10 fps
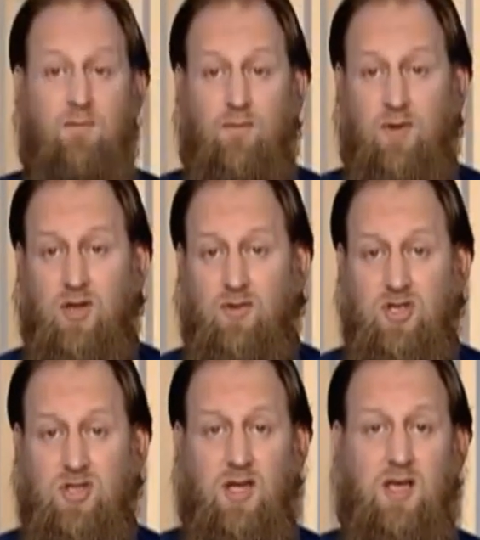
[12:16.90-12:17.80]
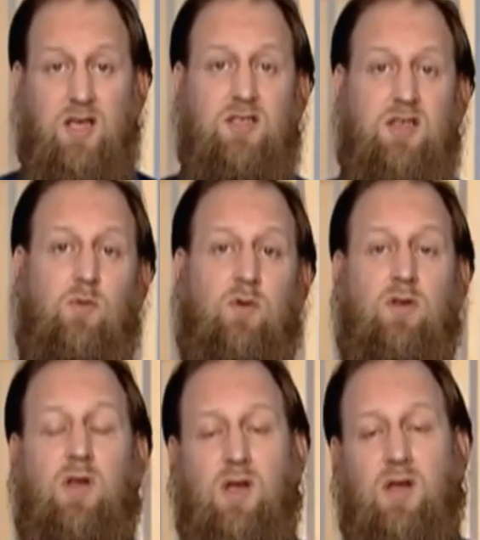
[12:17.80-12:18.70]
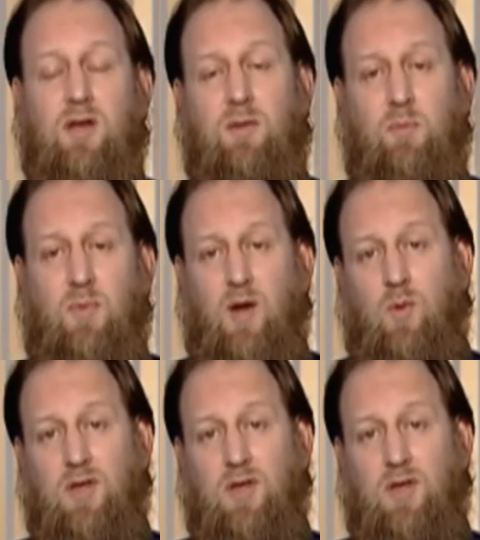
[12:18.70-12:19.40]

every creature that hears it will bear